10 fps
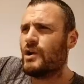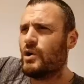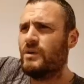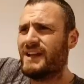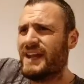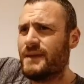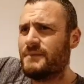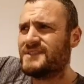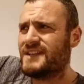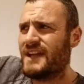who
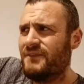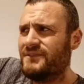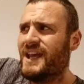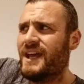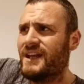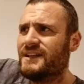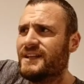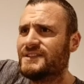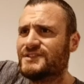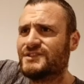claims to have the
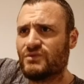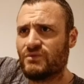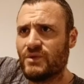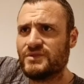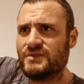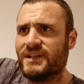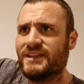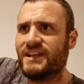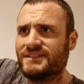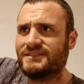healthiest scrotum
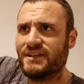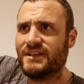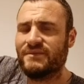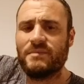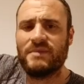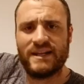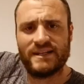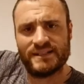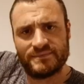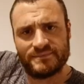on that side of the planet.